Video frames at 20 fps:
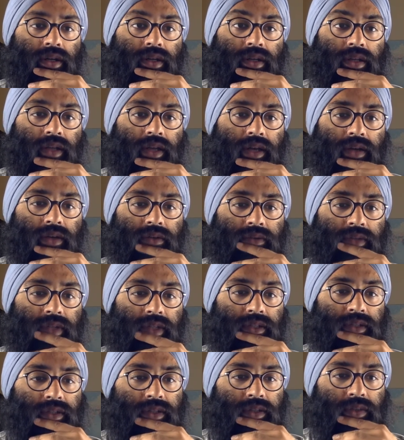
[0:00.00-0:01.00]
Yeah,
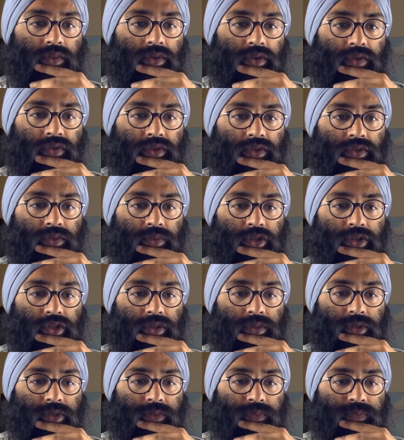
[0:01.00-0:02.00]
that's it. A rook for two
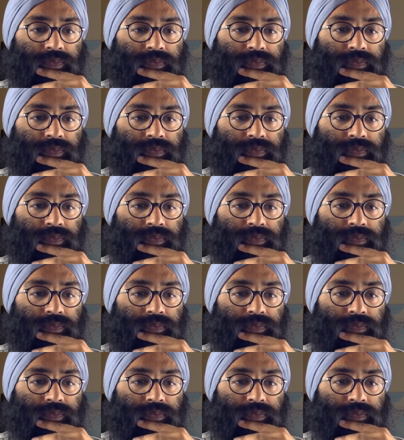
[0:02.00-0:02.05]
bishops.